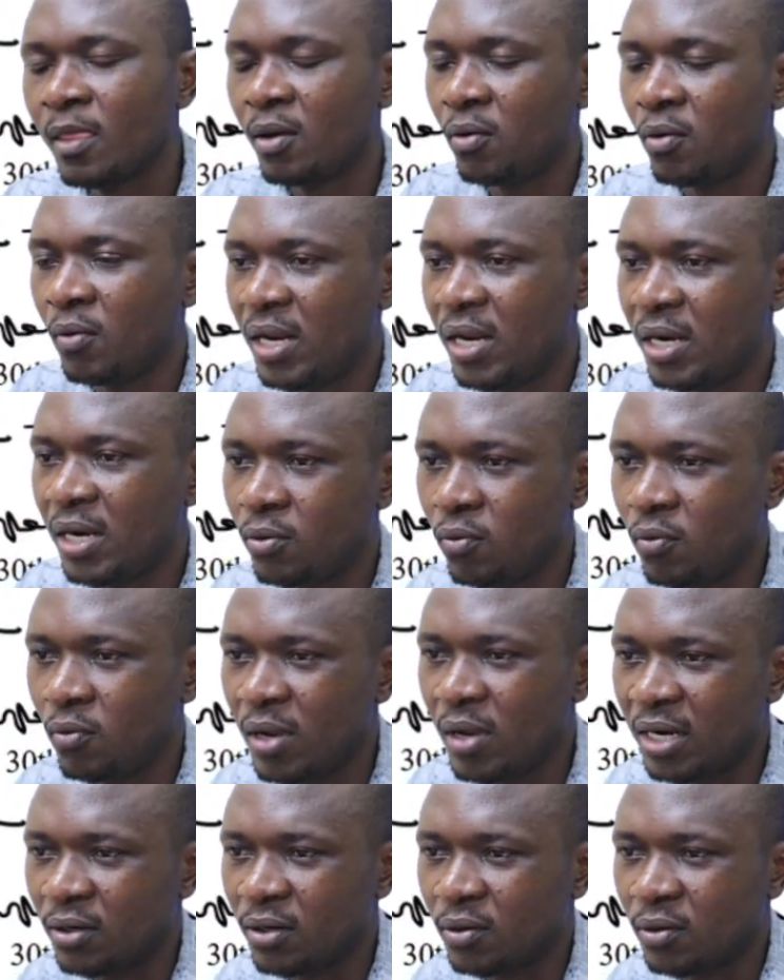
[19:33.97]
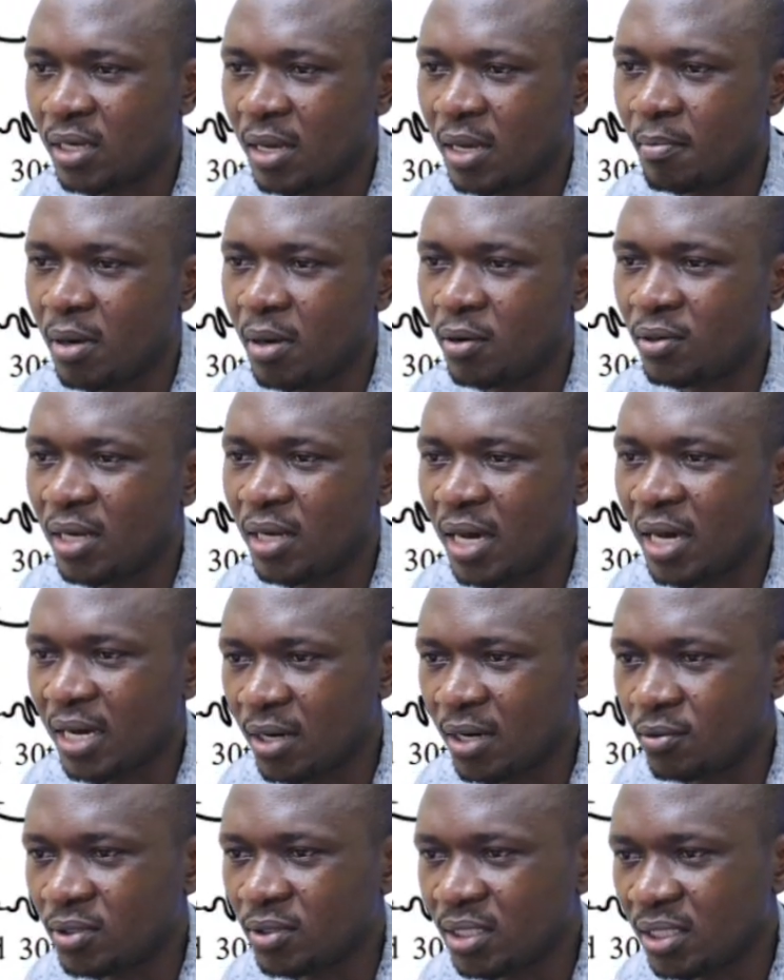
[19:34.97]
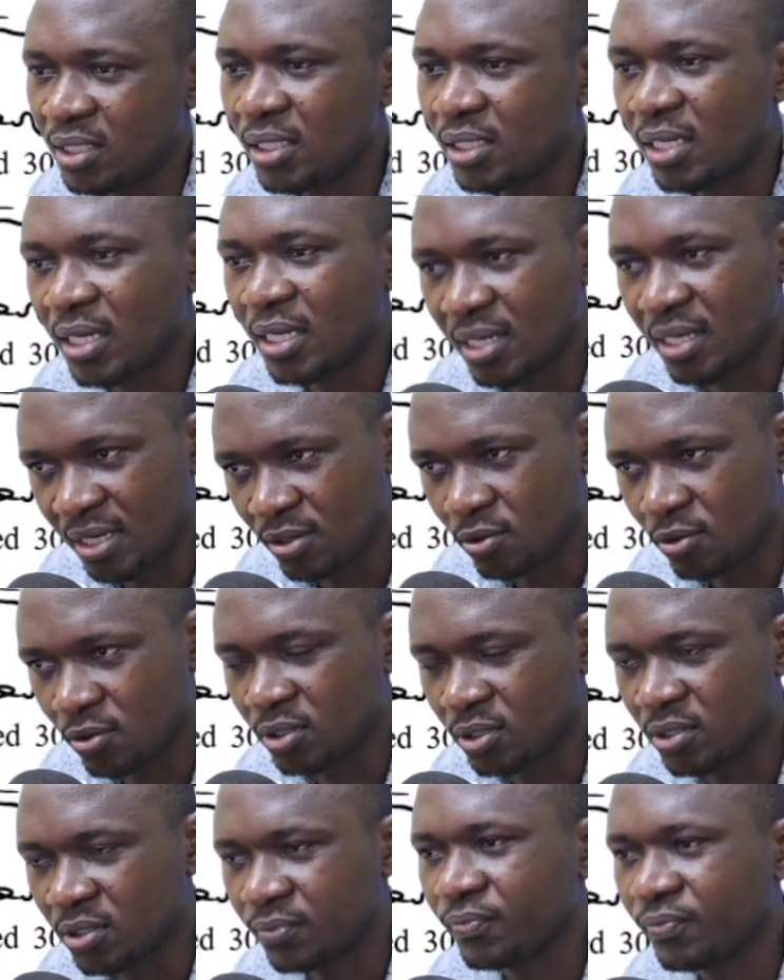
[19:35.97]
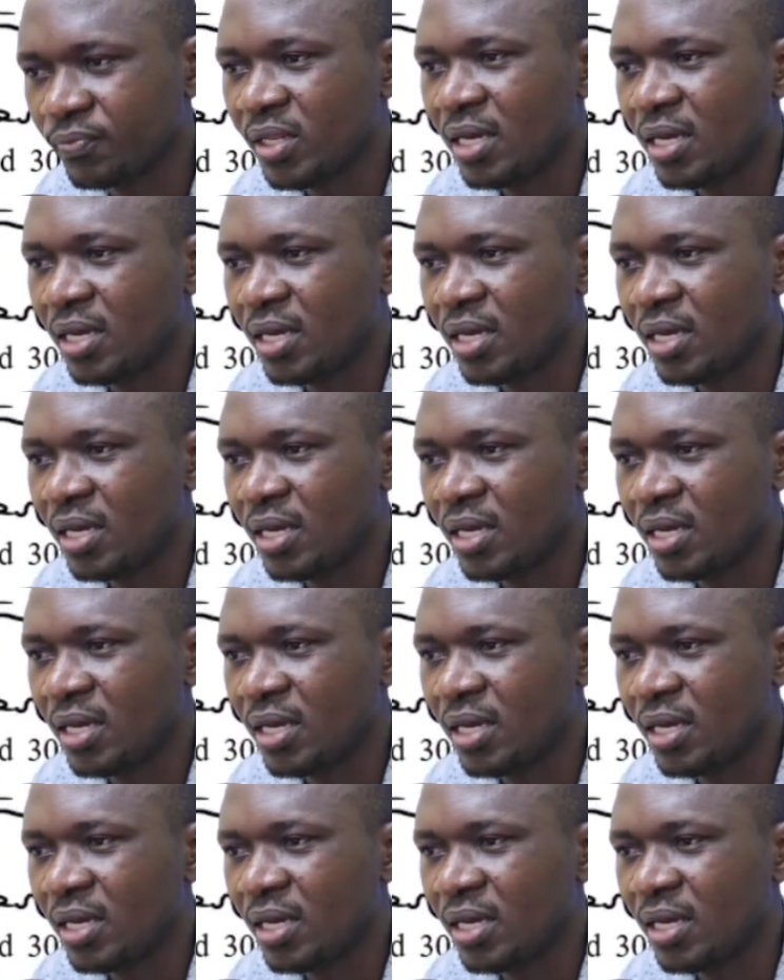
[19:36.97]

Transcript: when we are talking about accounting records.